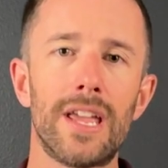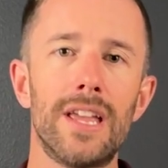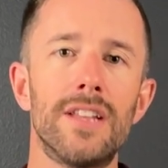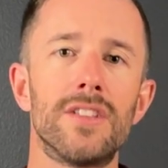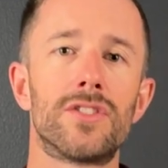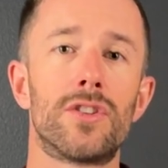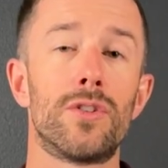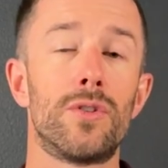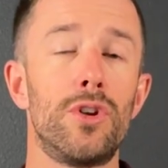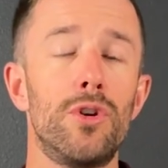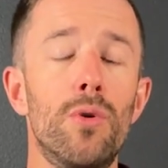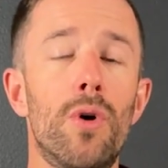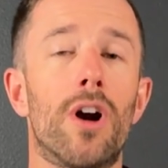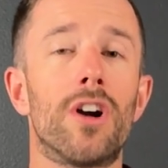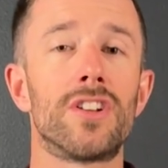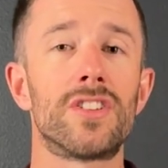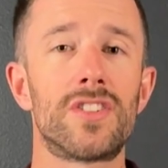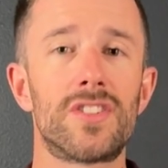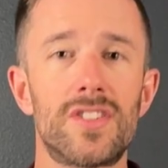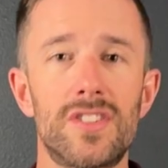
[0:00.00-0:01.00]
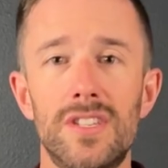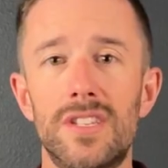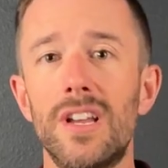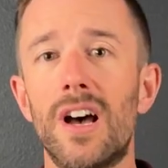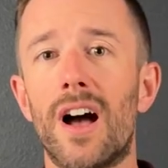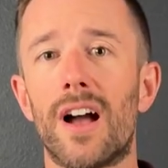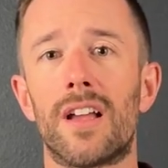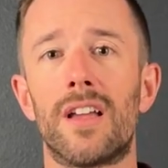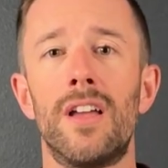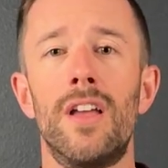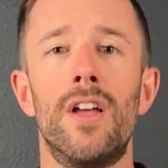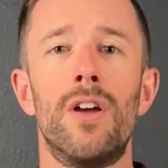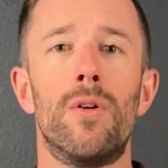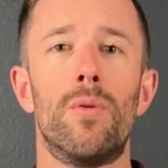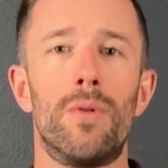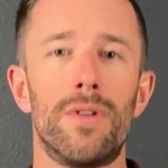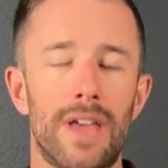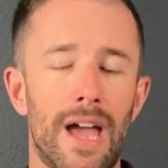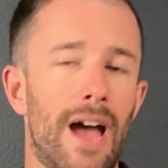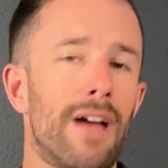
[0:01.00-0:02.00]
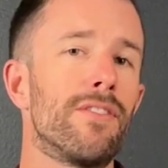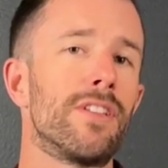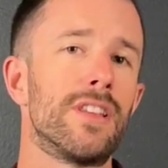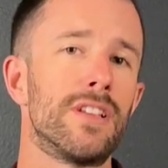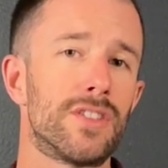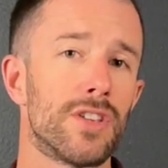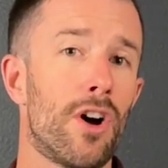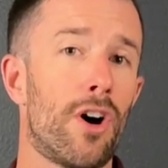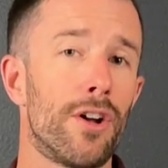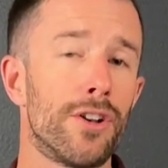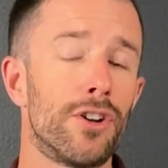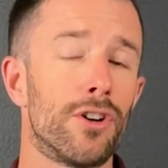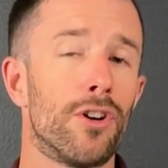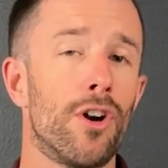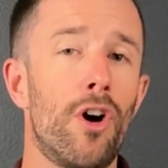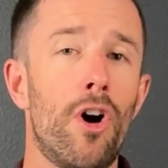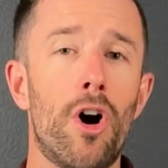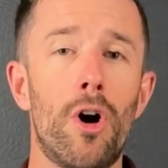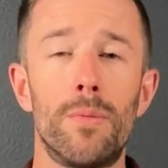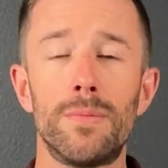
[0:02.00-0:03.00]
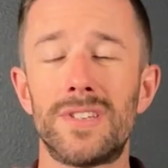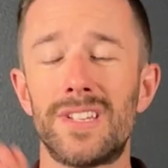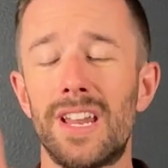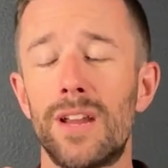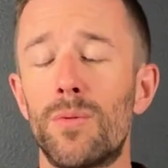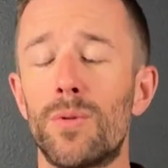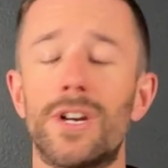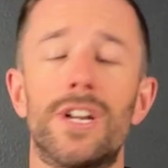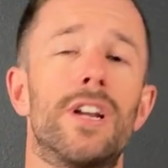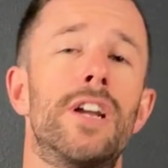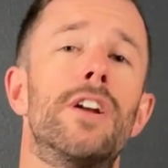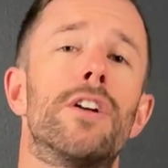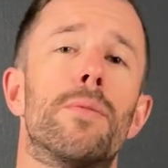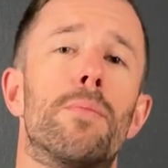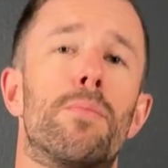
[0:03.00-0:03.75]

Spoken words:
it, so you are stuck with having this on your home. Today we're here to